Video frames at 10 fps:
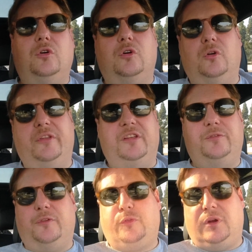All this
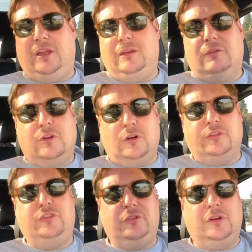for free,
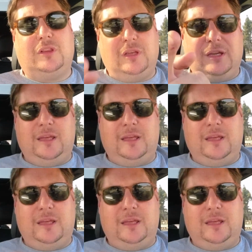costs you nothing.